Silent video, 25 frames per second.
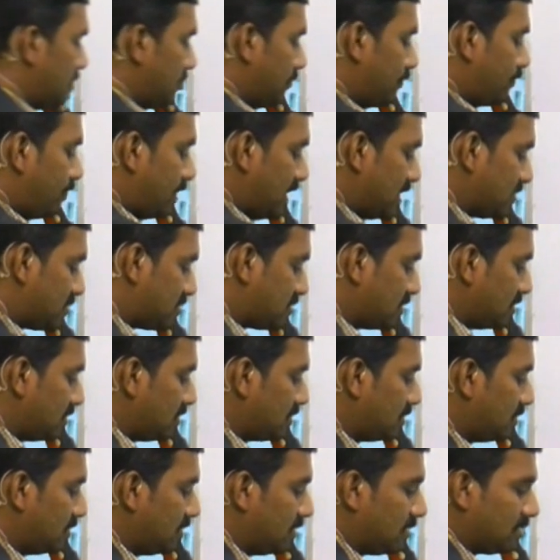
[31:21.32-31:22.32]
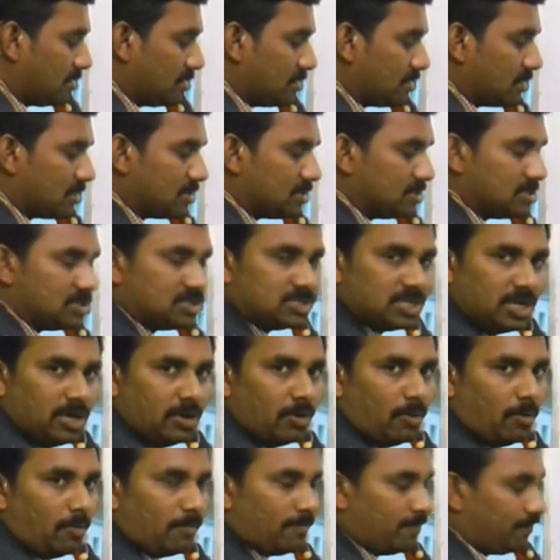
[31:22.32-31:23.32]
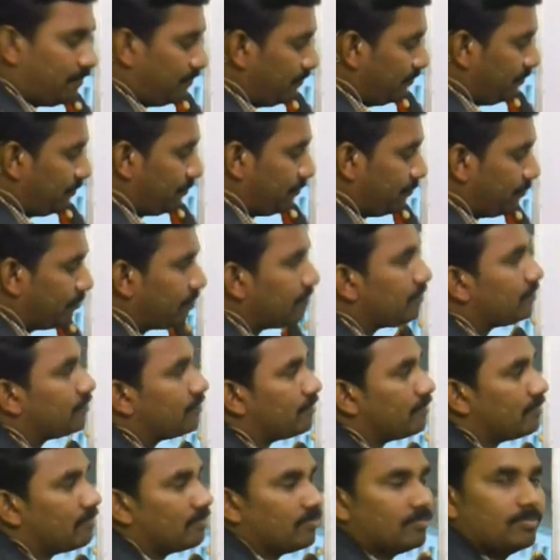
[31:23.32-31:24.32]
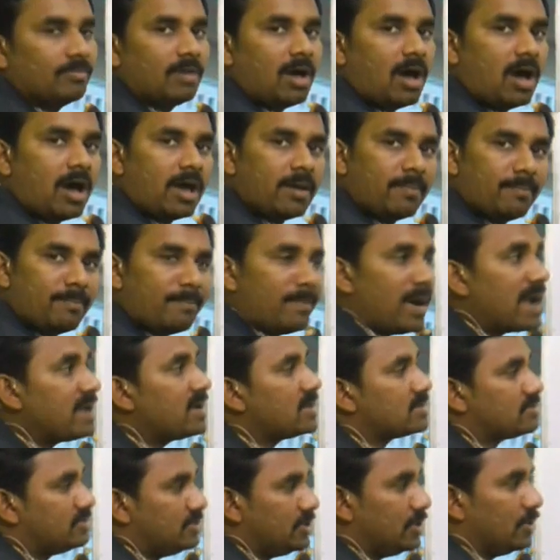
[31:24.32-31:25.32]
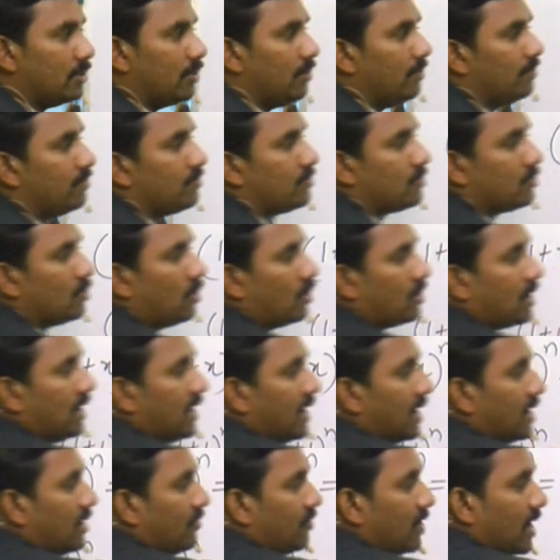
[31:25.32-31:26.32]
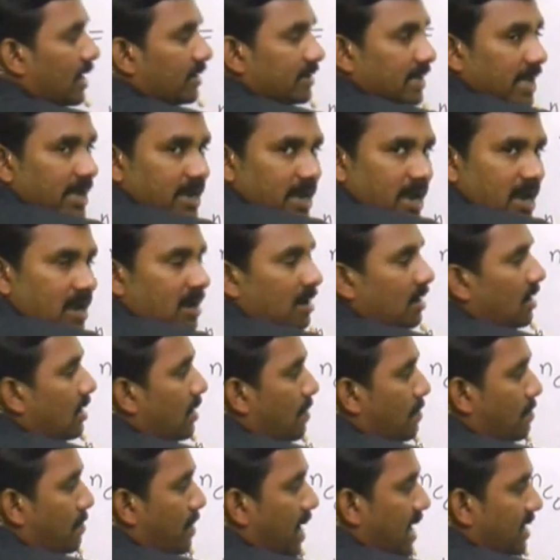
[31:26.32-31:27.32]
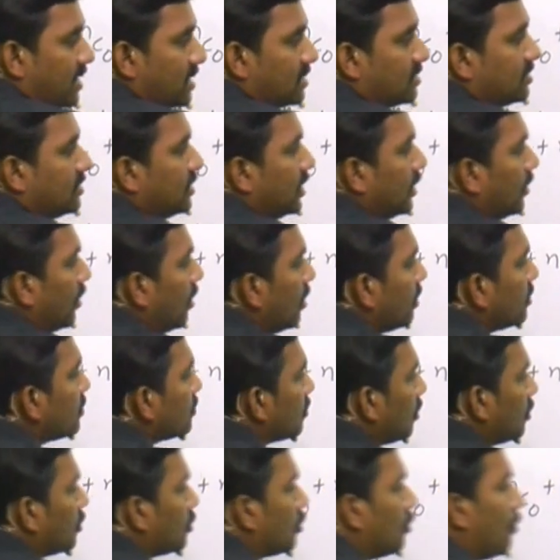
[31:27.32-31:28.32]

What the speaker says: plus 0 or minus 0. So clearly we are taking minus 0, so 2